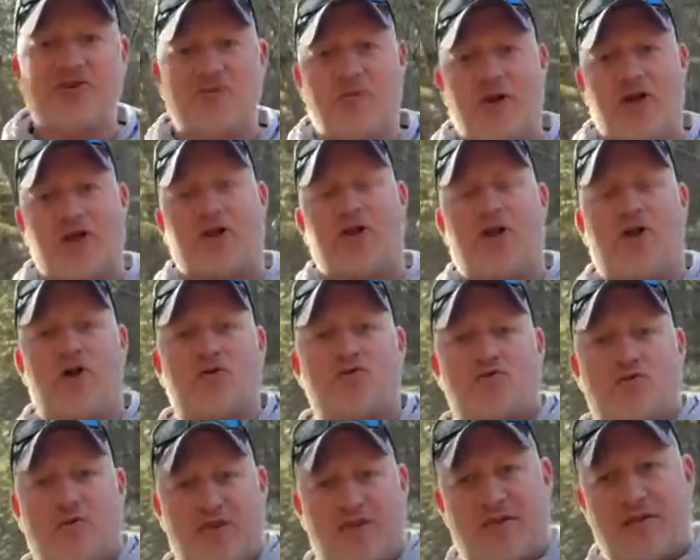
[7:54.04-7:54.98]
want to
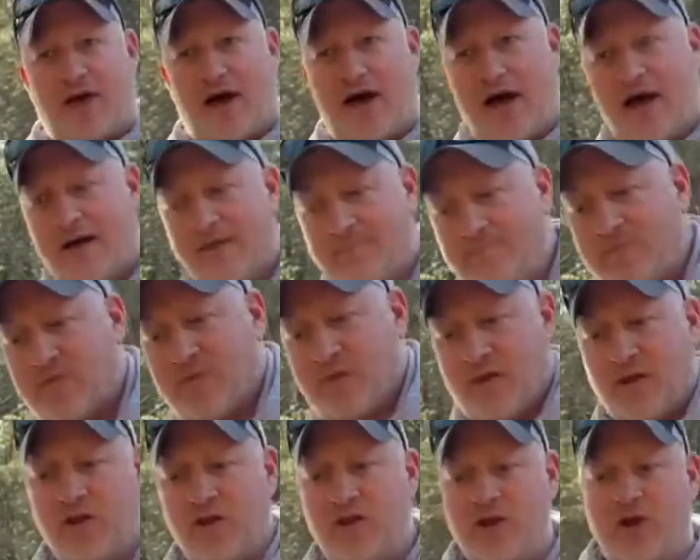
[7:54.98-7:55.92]
close with
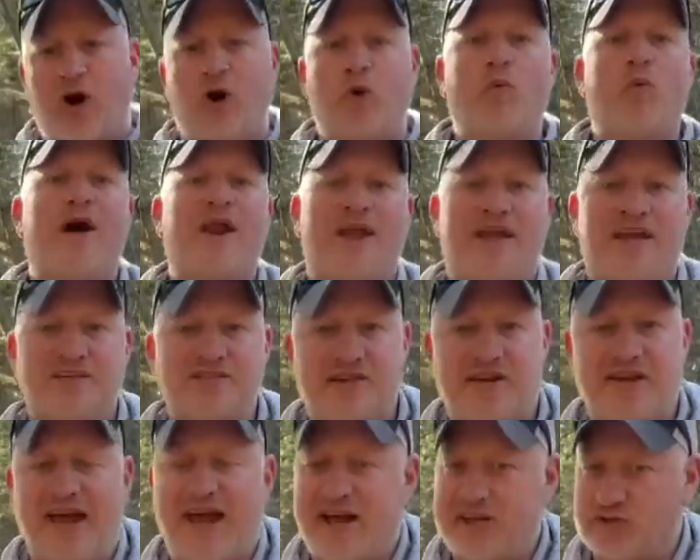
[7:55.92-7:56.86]
you know, what is a
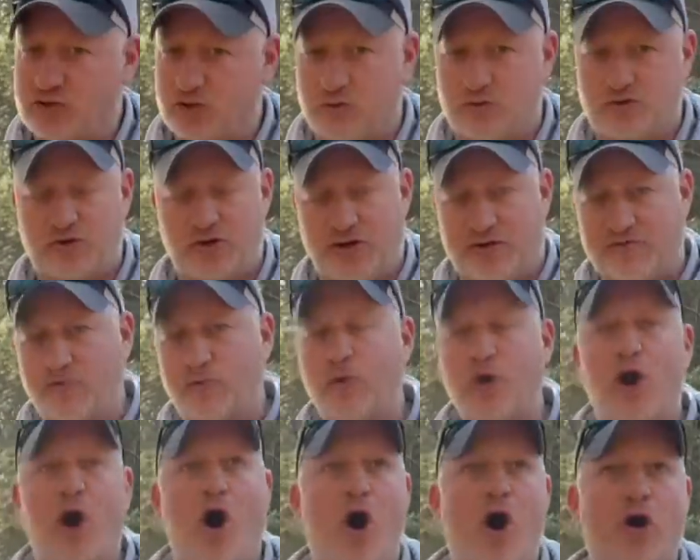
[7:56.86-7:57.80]
natural drift?
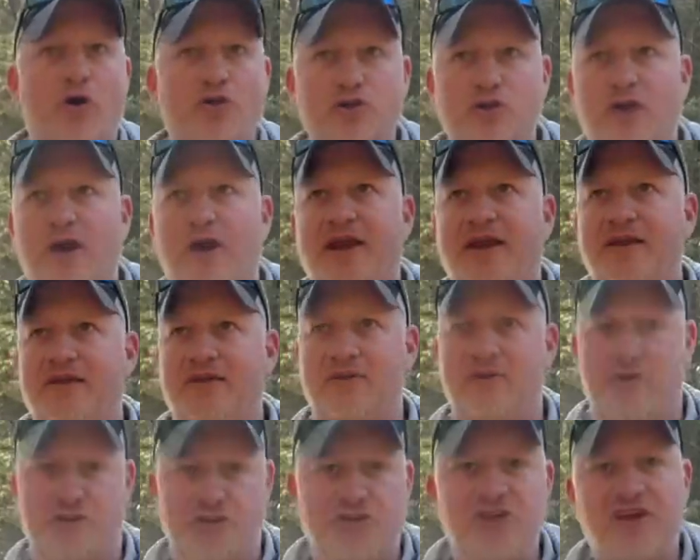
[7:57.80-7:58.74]
We're all trying to
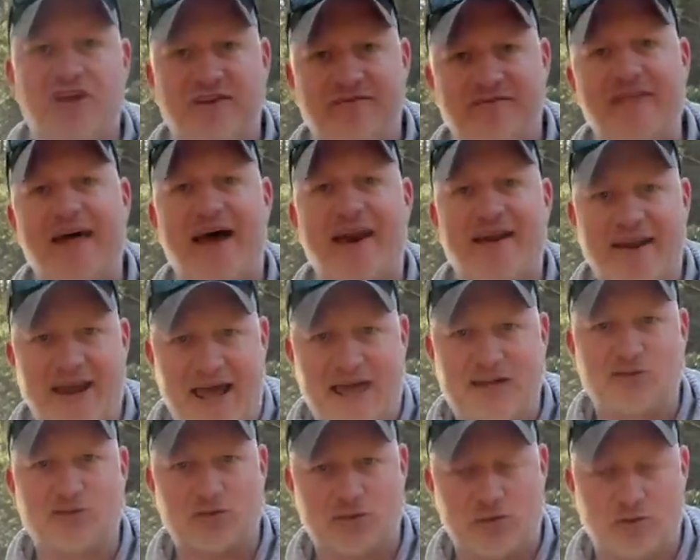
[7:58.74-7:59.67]
achieve that
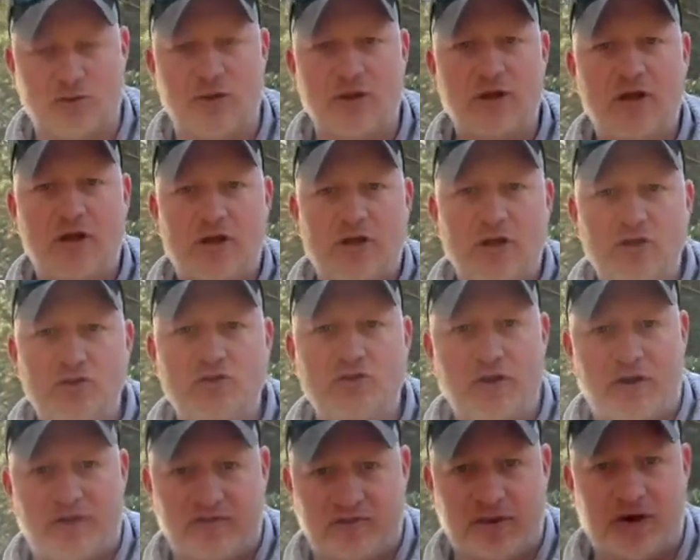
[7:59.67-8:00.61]
natural
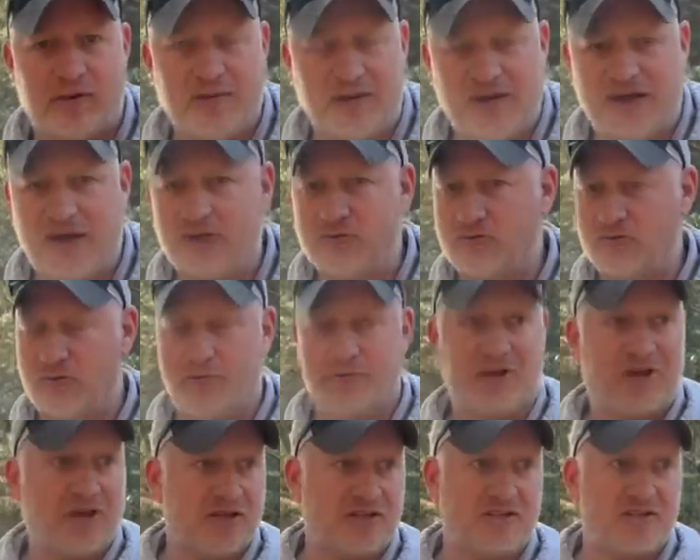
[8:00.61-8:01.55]
drift coming down through,
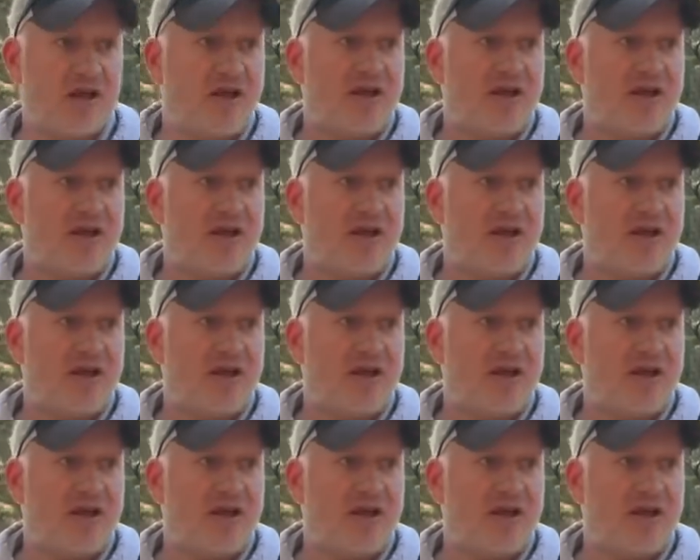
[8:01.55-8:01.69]
because